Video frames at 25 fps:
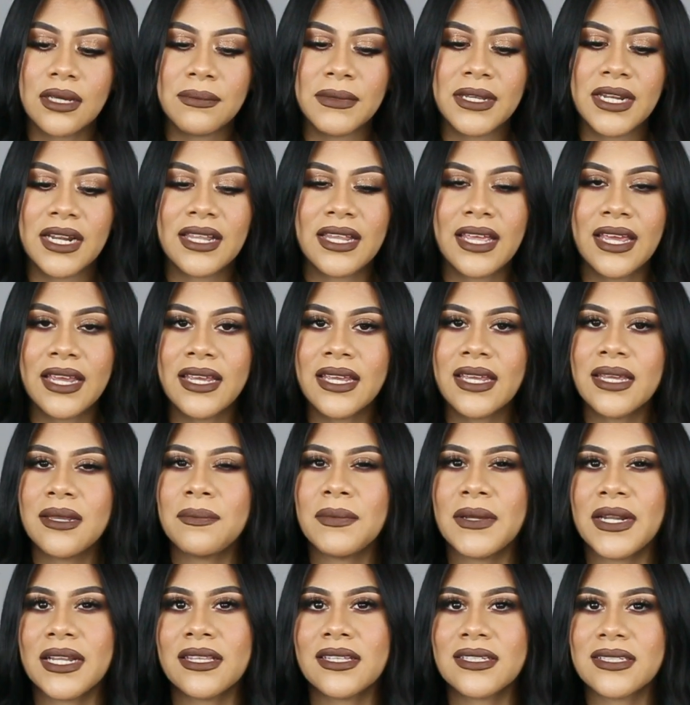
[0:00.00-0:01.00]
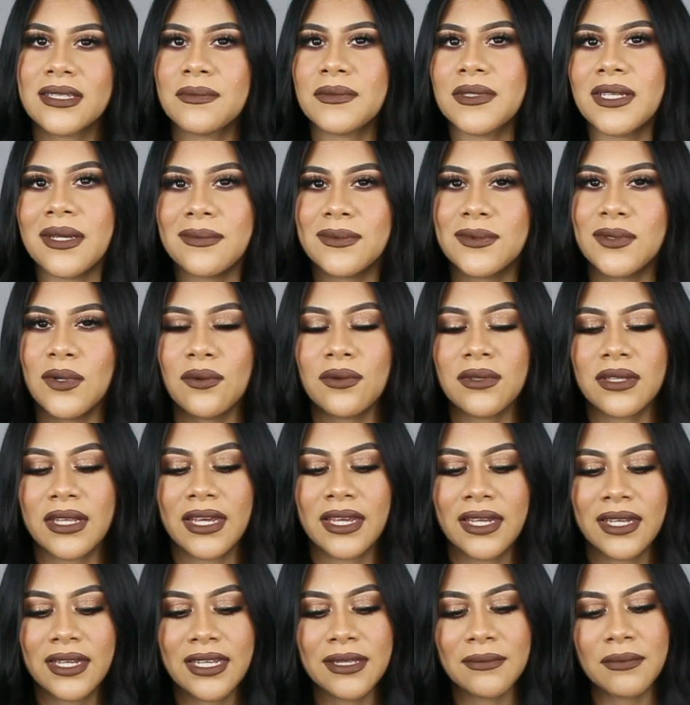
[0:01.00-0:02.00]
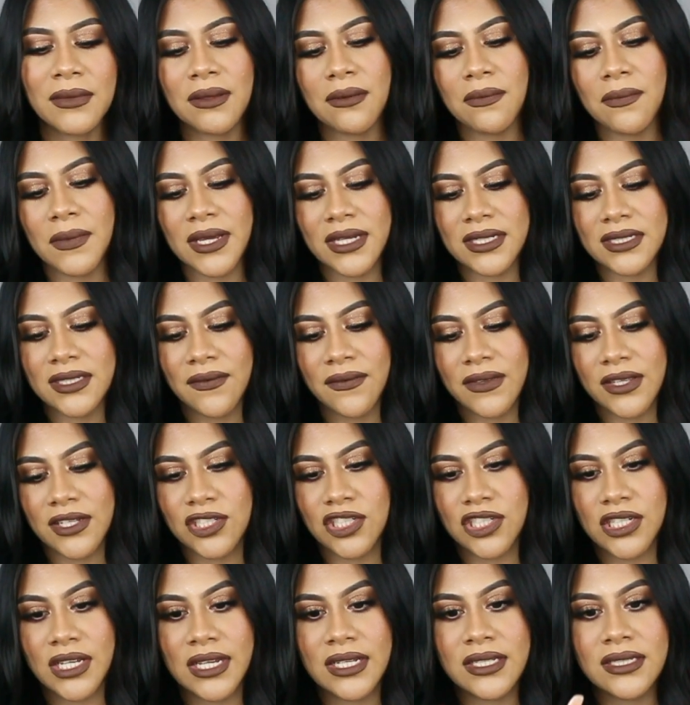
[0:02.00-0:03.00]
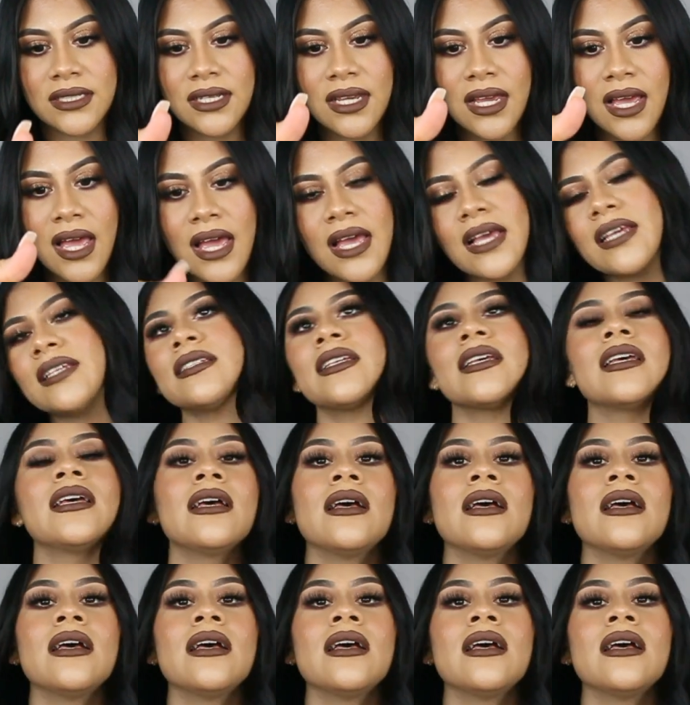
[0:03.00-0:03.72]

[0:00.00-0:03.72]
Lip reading: I mean, I like it, but at the same time, I don't like it. Maybe because of the shades it has.